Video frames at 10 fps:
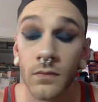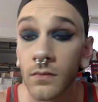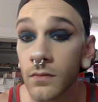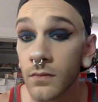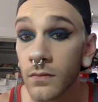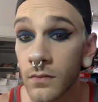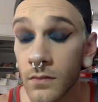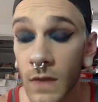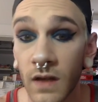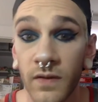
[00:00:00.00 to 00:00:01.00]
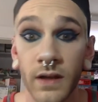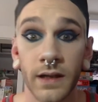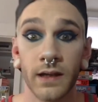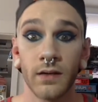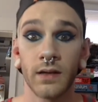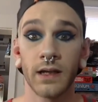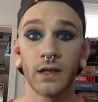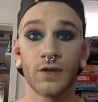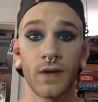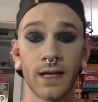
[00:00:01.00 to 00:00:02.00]
I feel like I look like a
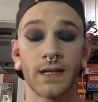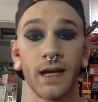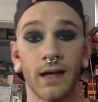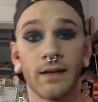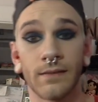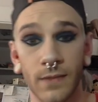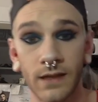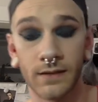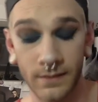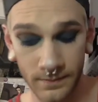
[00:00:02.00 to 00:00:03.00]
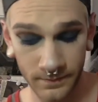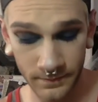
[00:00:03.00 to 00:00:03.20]
tragic ass mess.